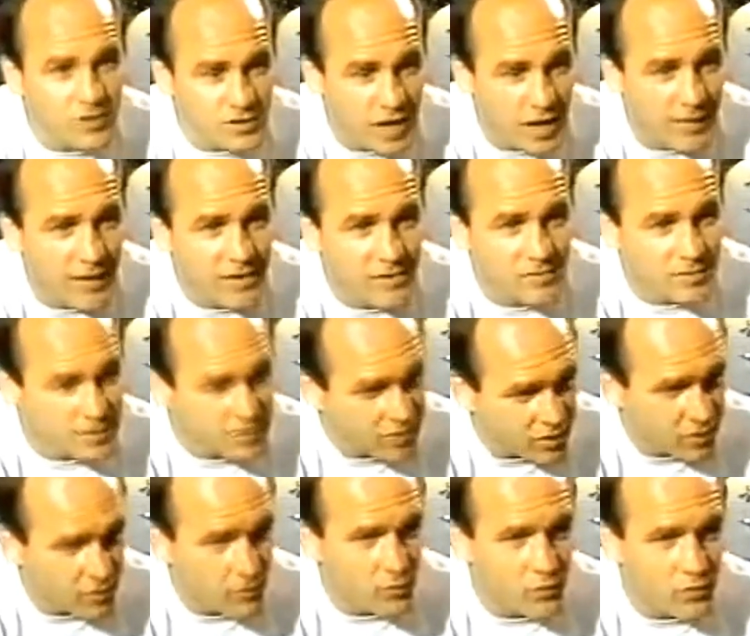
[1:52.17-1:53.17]
when a job has to be
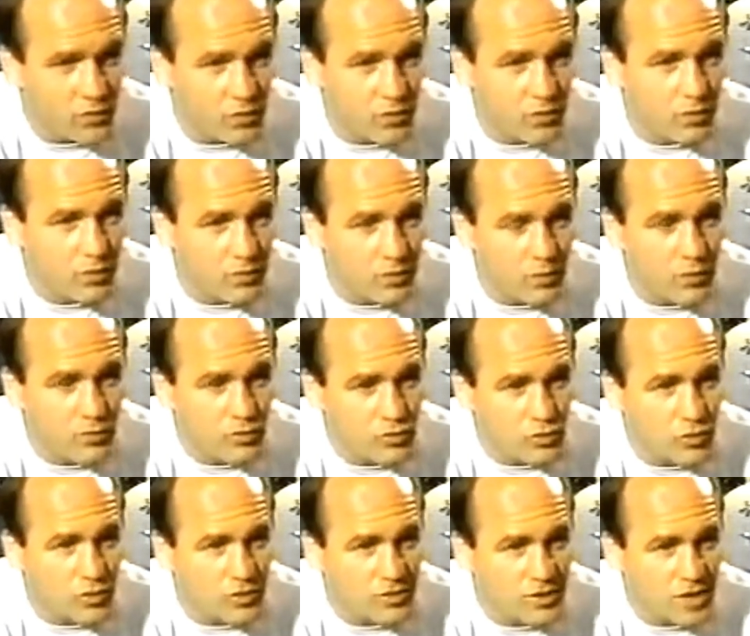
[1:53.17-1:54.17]
done, you know we
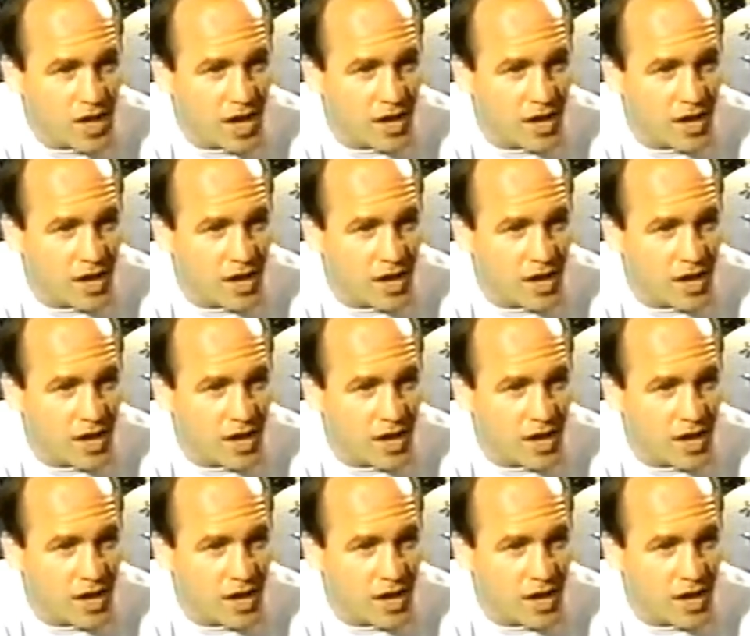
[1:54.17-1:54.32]
both do our